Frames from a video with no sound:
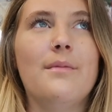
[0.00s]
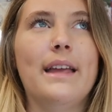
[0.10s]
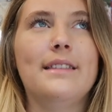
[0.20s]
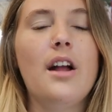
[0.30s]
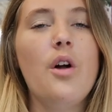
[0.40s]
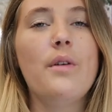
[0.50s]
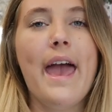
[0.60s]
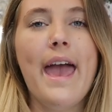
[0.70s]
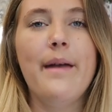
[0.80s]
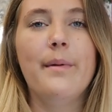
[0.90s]
Like they're
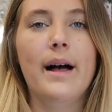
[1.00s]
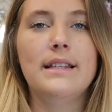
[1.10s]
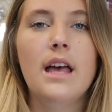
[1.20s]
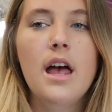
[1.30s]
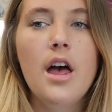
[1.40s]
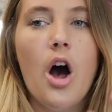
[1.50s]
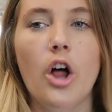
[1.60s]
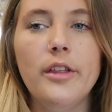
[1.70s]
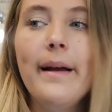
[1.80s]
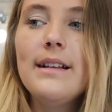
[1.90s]
okay, but
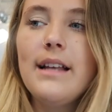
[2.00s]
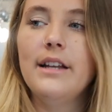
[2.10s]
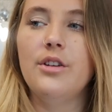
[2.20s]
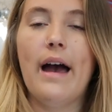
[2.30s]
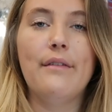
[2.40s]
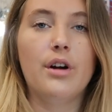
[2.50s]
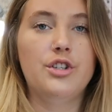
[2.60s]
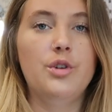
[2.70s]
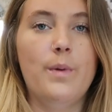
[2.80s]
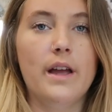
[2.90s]
all the pairs I do have are
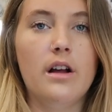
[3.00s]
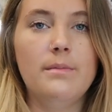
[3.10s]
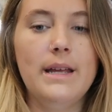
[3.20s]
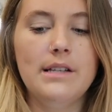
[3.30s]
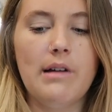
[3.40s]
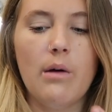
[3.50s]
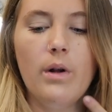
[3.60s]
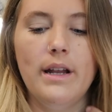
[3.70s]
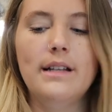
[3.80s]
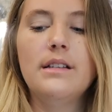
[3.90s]
too big on me. So I
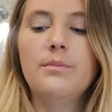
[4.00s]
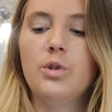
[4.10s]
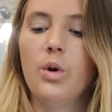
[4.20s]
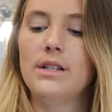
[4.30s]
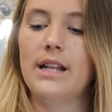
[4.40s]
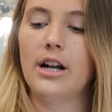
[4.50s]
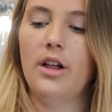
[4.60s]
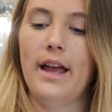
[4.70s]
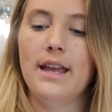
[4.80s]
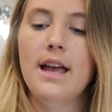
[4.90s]
wanted some shorts that are
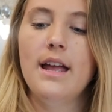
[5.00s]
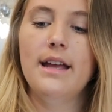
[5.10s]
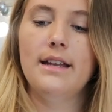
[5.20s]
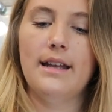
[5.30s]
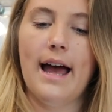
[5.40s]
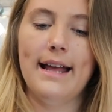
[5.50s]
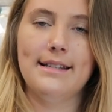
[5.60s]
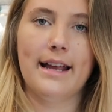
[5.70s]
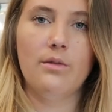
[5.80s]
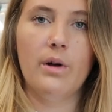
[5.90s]
like
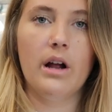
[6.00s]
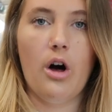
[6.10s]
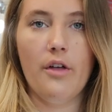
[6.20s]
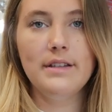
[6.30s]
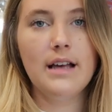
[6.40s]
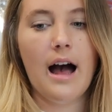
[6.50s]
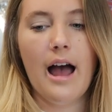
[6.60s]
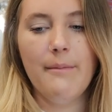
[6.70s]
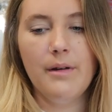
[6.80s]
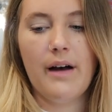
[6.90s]
nice. I can wear it all the
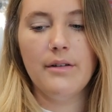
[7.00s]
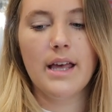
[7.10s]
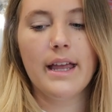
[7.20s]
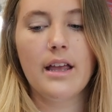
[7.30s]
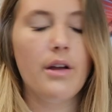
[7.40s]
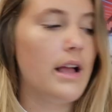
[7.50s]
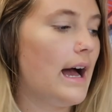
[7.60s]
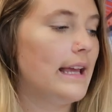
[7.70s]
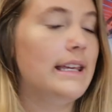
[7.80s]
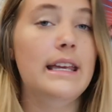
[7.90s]
time. If I was like going
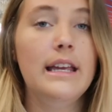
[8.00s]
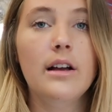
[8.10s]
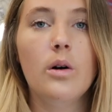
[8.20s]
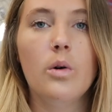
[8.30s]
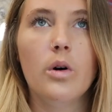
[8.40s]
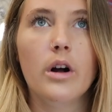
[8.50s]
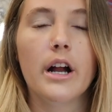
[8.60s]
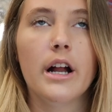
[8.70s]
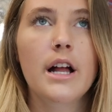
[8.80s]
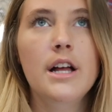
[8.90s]
hiking
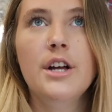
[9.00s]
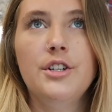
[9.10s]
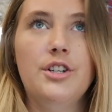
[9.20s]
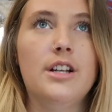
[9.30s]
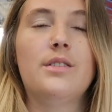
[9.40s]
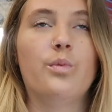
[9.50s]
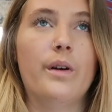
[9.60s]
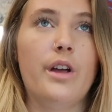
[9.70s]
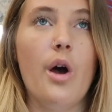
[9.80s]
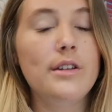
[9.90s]
or just
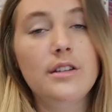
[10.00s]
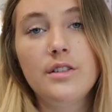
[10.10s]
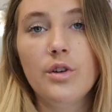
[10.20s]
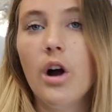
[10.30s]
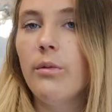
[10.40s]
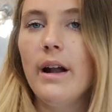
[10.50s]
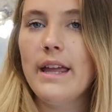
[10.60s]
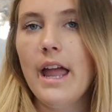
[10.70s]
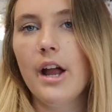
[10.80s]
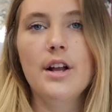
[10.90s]
going to the store,
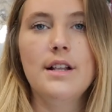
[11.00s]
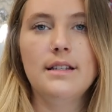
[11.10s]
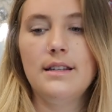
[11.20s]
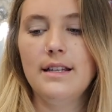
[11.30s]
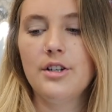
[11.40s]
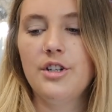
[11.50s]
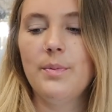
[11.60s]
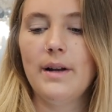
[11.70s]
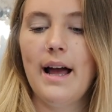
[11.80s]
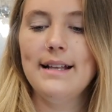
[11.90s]
running errands, these are
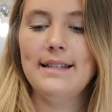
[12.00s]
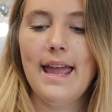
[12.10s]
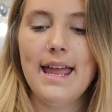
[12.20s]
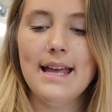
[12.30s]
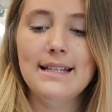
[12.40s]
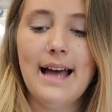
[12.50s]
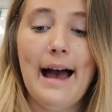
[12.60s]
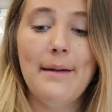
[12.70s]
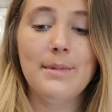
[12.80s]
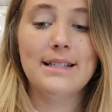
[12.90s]
super nice. And
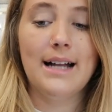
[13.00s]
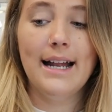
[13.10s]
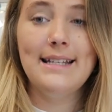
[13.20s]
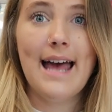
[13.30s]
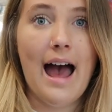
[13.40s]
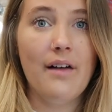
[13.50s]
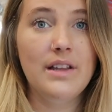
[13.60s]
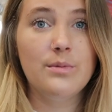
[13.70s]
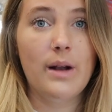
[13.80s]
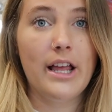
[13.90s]
I'm excited to have
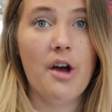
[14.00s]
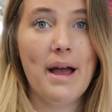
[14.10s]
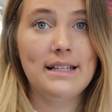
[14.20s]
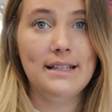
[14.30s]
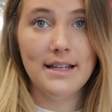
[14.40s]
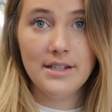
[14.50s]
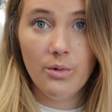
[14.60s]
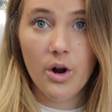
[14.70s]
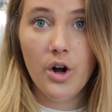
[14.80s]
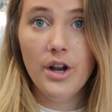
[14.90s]
these when I go back to Disney
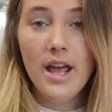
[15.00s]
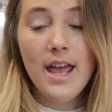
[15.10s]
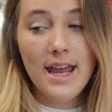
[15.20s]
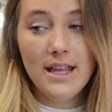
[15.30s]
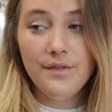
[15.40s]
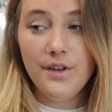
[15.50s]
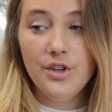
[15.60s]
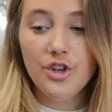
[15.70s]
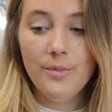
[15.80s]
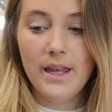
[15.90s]
World in the
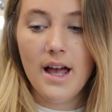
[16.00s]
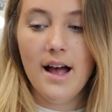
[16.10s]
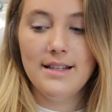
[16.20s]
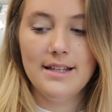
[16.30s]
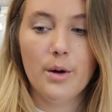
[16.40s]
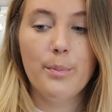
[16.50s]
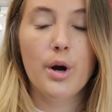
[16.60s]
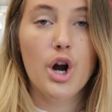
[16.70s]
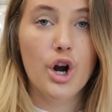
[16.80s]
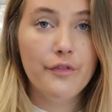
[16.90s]
future, because these are
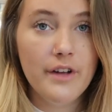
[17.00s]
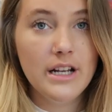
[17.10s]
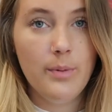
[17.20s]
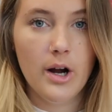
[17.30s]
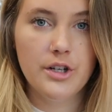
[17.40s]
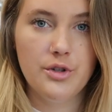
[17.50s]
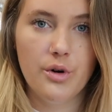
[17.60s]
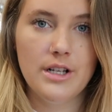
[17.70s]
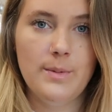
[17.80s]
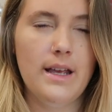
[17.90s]
perfect park
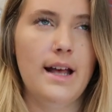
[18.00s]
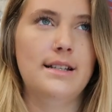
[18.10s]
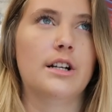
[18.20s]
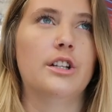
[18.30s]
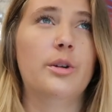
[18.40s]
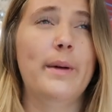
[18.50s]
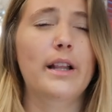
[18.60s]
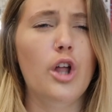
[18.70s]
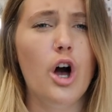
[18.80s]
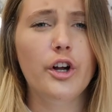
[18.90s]
shorts because they're a little
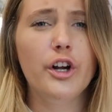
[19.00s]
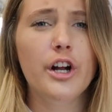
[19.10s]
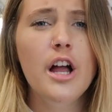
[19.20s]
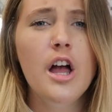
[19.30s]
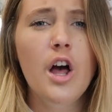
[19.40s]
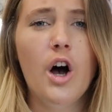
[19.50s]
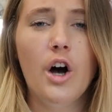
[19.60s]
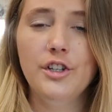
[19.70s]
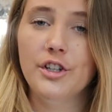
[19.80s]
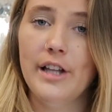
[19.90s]
bit longer
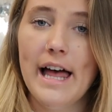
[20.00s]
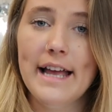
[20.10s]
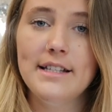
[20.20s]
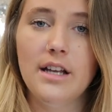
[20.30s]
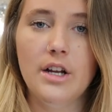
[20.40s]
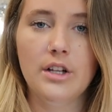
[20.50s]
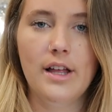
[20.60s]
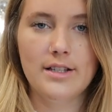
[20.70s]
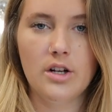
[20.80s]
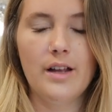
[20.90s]
on your legs, so your
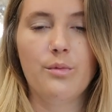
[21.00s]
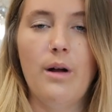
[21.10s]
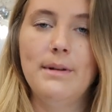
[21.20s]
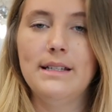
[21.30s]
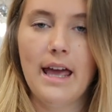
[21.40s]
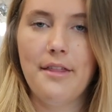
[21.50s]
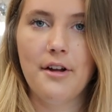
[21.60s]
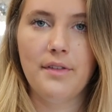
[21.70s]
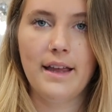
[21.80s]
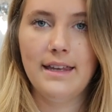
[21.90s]
legs aren't like rubbing together
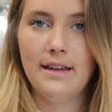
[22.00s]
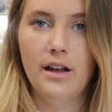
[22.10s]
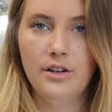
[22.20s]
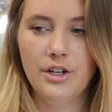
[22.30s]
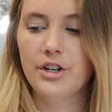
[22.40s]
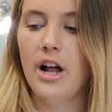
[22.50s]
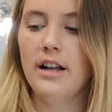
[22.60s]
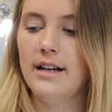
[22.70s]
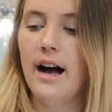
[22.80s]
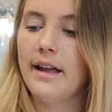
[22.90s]
and like you're
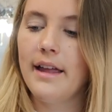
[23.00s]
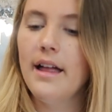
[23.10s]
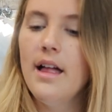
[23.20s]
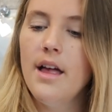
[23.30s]
not dying.